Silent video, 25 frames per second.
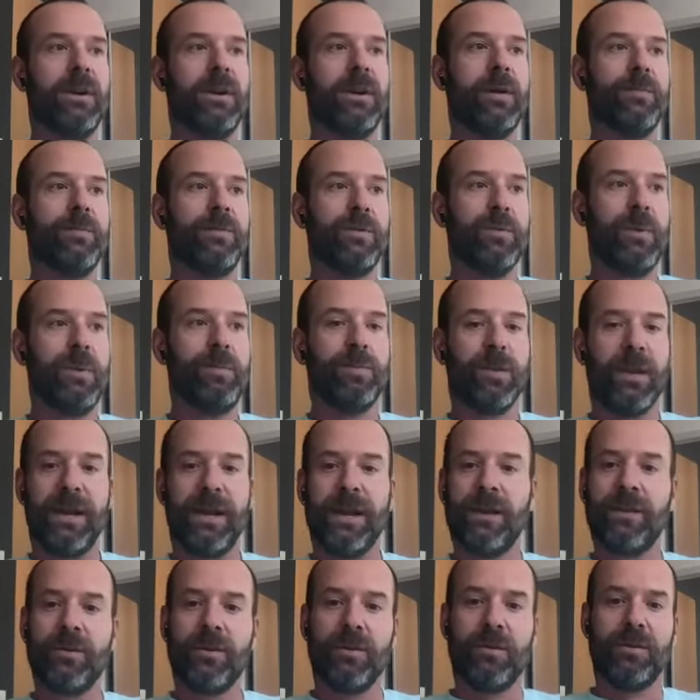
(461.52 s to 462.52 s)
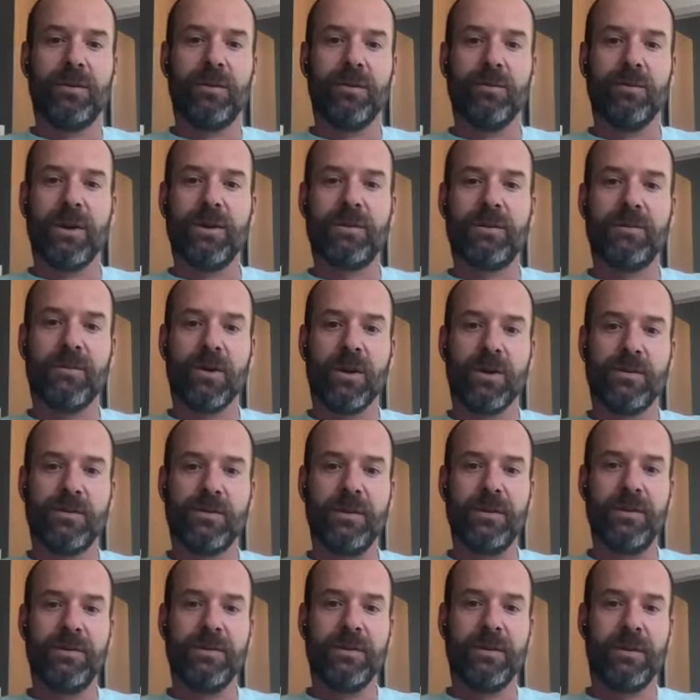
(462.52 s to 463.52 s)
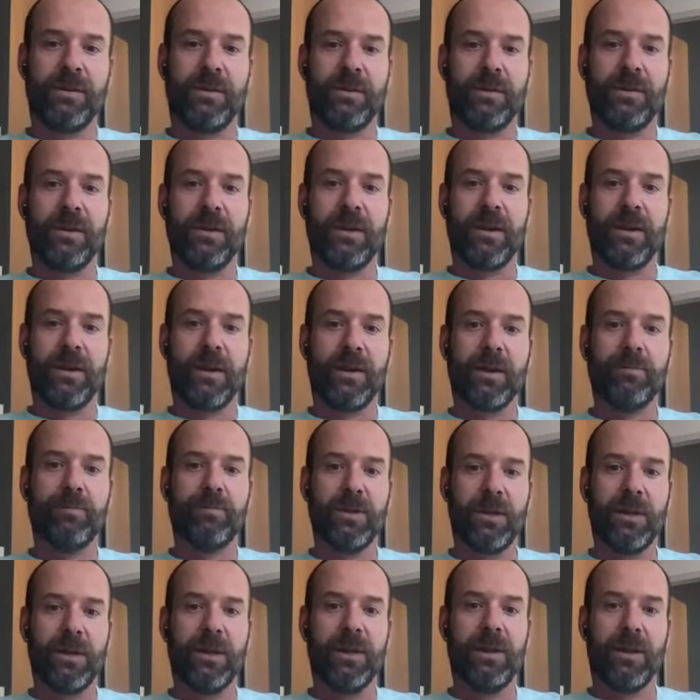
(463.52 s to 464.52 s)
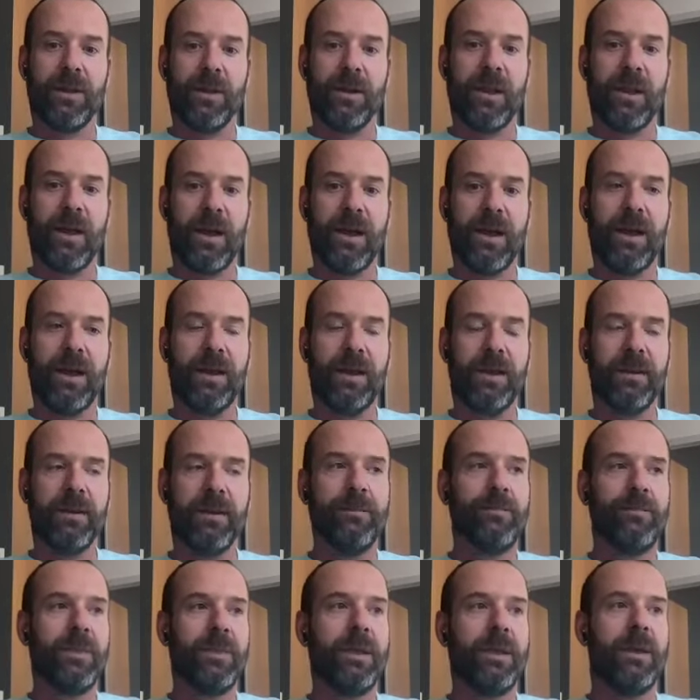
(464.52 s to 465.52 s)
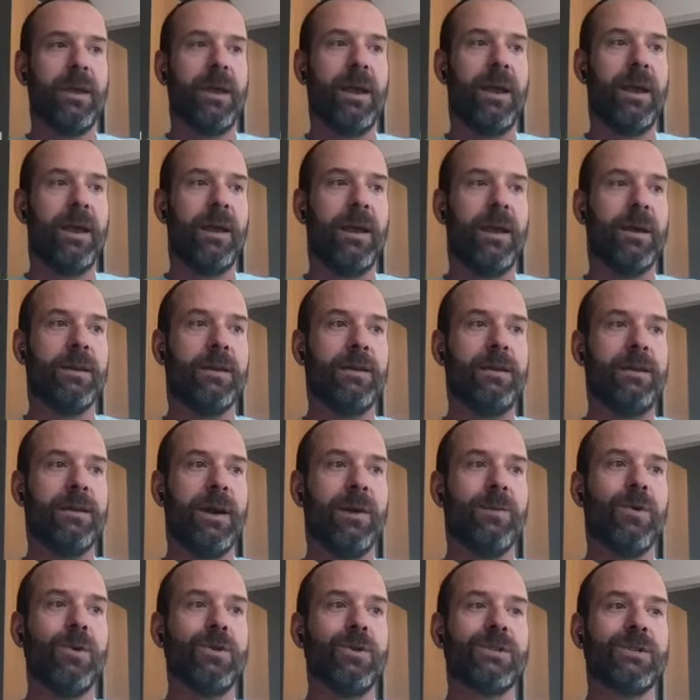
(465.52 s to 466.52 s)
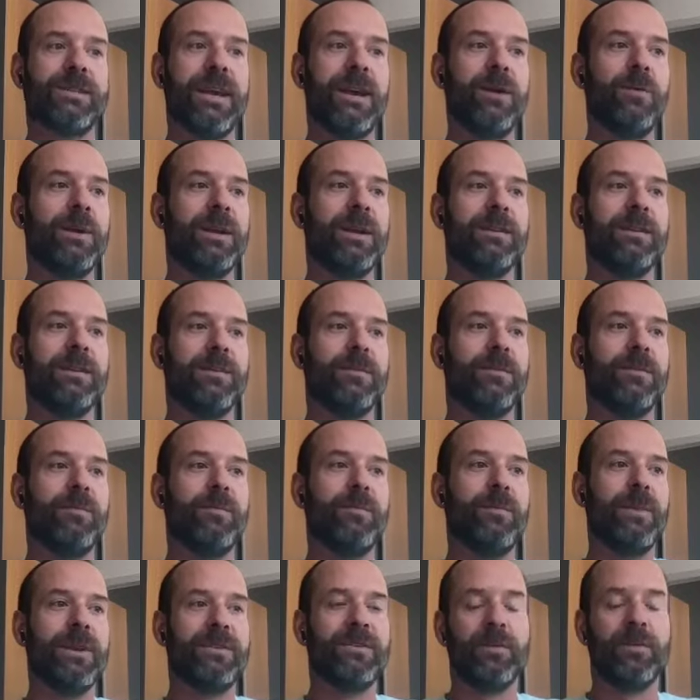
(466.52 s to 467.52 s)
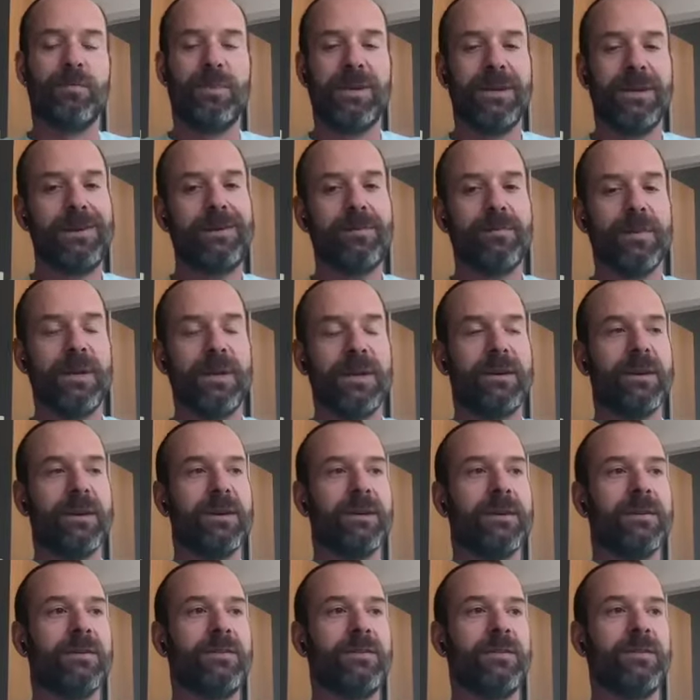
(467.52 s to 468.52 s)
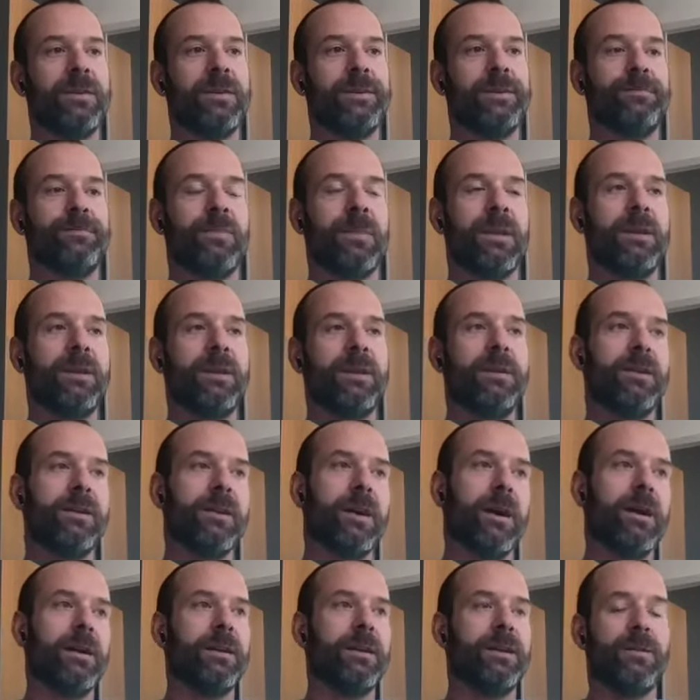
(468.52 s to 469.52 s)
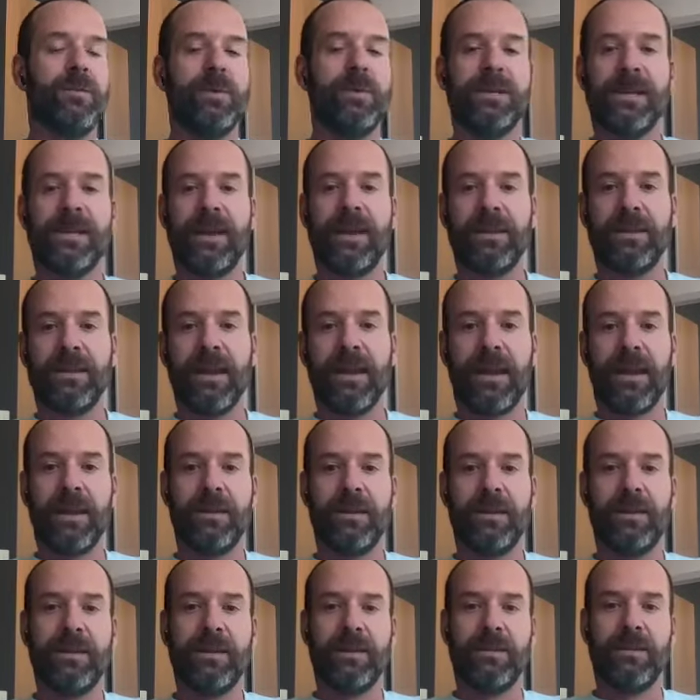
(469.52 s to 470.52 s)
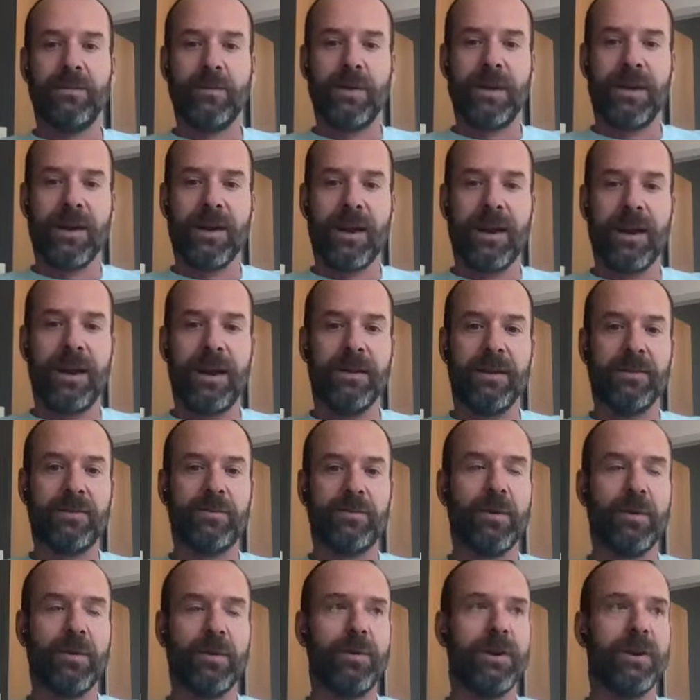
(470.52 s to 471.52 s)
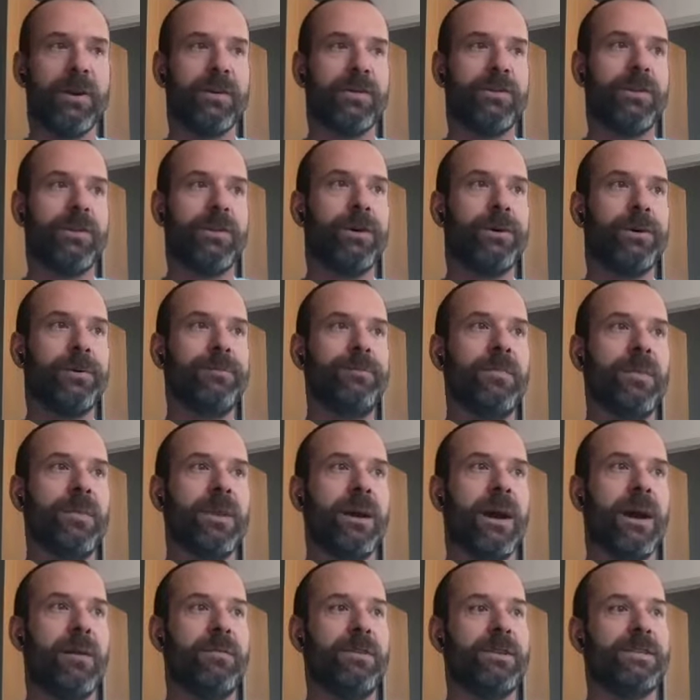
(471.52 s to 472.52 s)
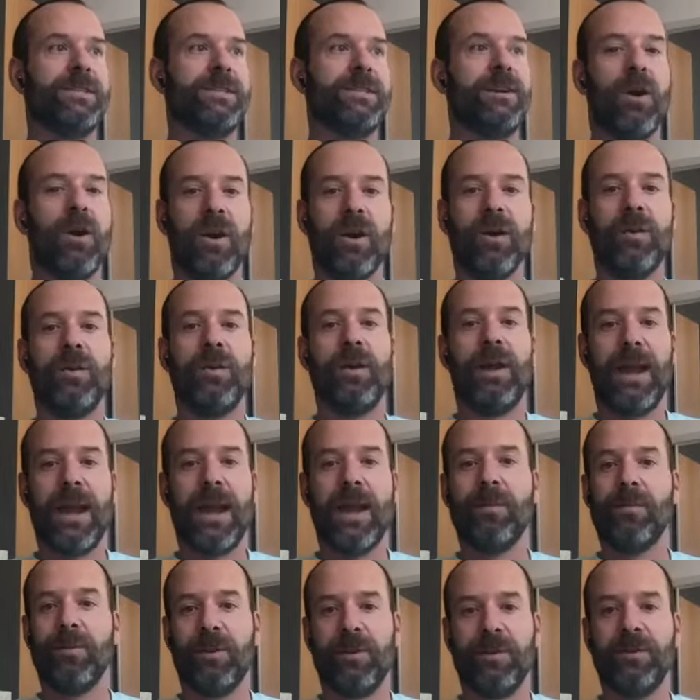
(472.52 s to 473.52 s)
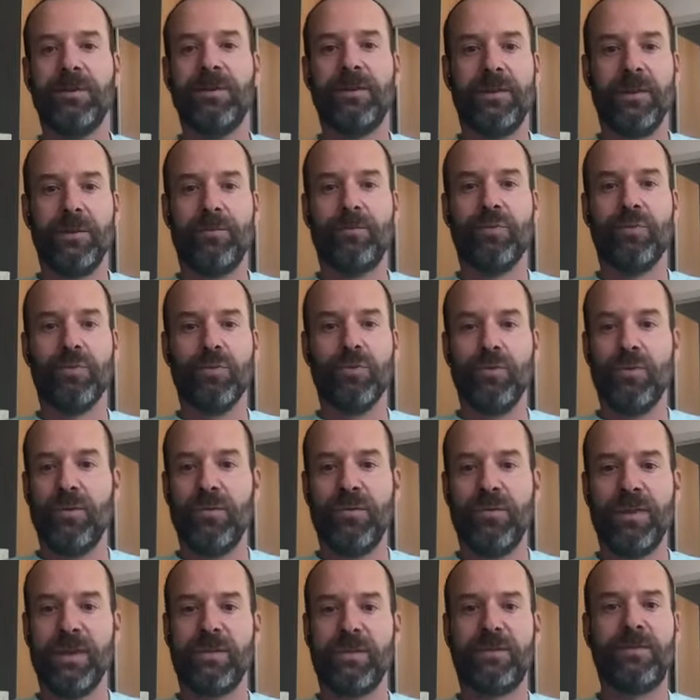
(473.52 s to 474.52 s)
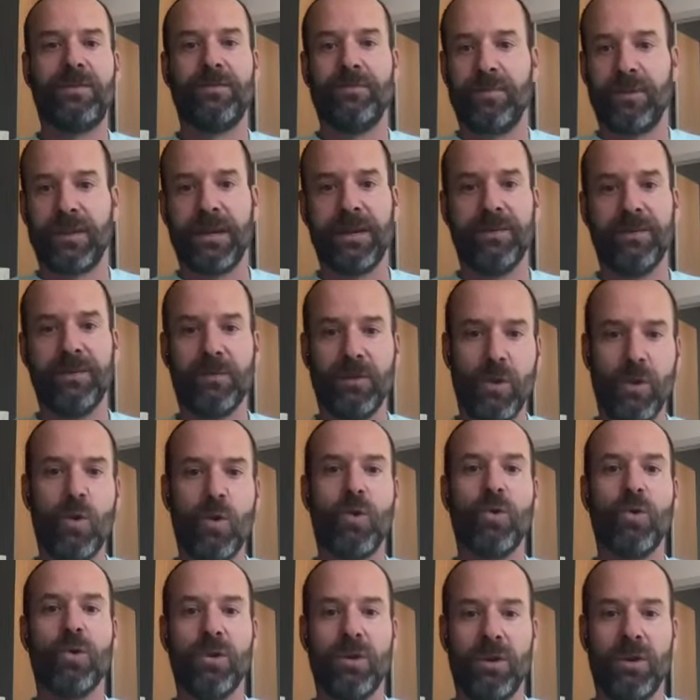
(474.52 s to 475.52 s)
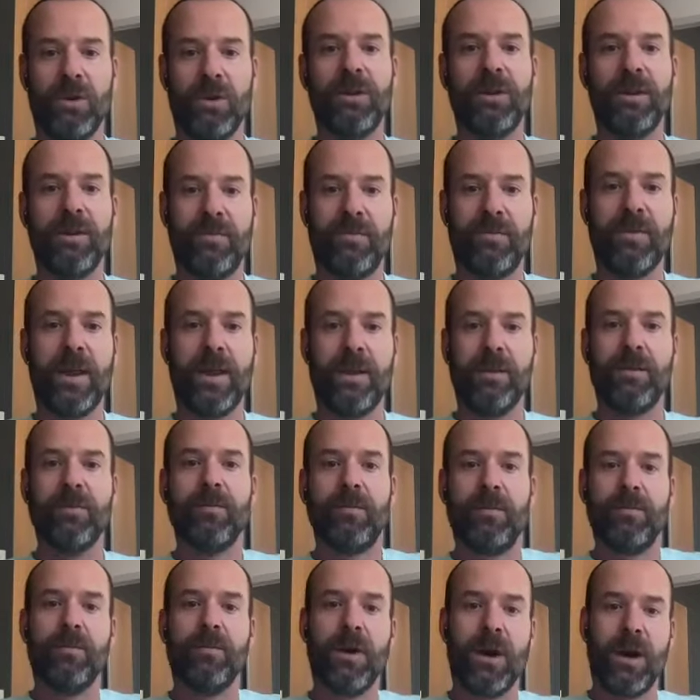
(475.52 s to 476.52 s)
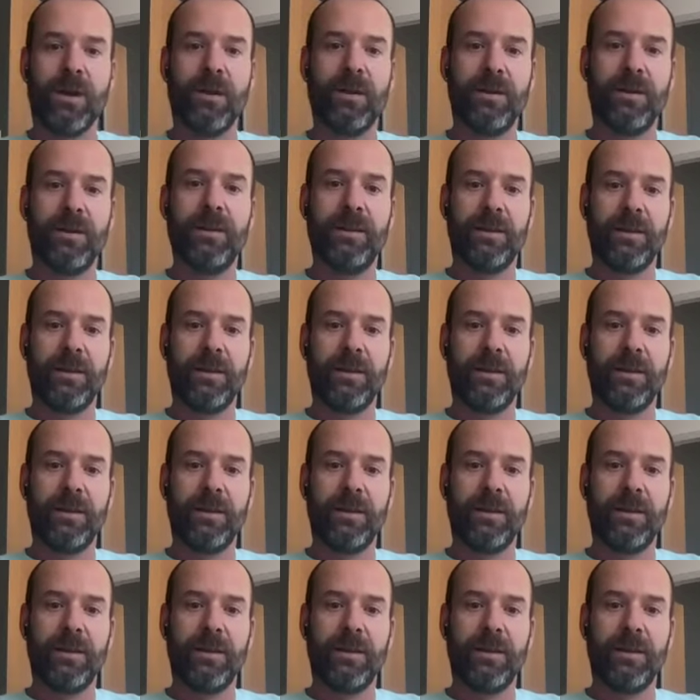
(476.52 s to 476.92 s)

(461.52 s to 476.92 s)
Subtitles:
So we played out the rest of our season completely online. And, I won't say we didn't miss a beat because, not only did we take that 2-week hiatus, but we also obviously aren't able to prove this kind of local event model.